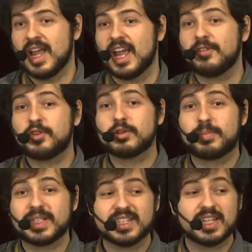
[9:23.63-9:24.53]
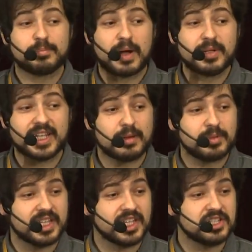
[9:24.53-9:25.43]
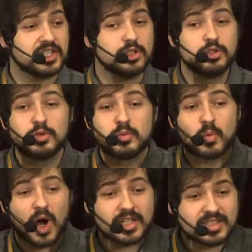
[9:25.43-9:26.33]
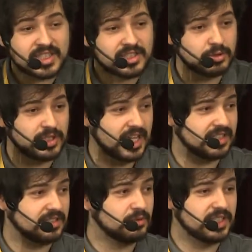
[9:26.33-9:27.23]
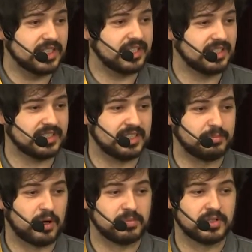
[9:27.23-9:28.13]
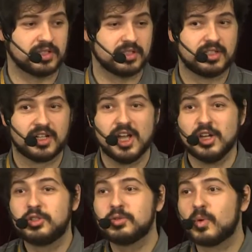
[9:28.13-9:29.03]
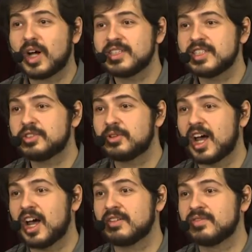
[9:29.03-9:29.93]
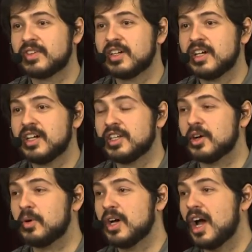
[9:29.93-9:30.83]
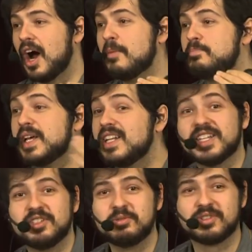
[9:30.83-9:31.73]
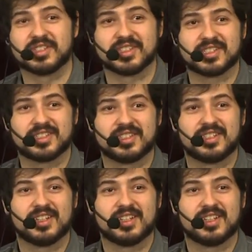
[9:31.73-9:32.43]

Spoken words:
If you're building a public application, you want it to get ridiculously popular. You want it to have, 1 billion users.